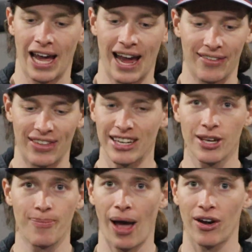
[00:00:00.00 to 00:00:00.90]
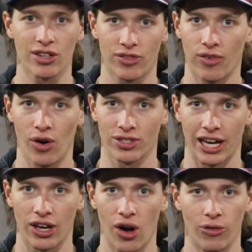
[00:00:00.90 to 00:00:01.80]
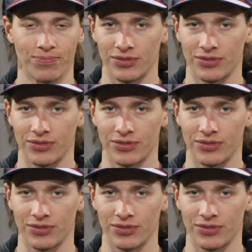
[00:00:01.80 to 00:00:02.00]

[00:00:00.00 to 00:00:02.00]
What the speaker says: And that's about as far as I go.